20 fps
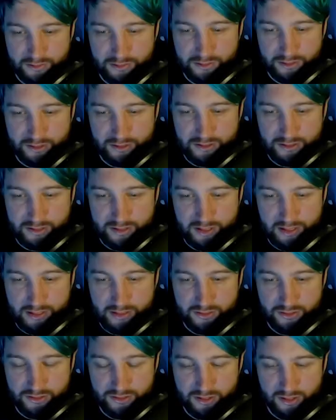you can
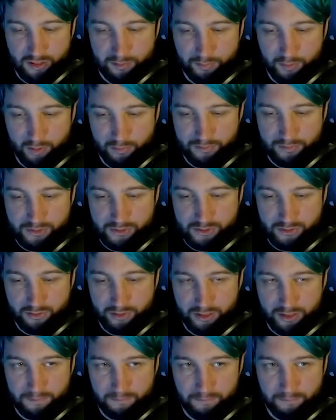see just at the bottom of the
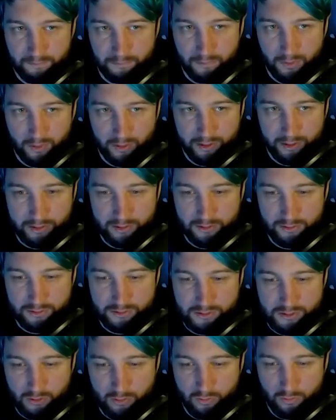screen, my
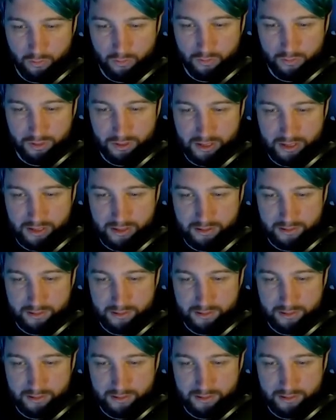units are already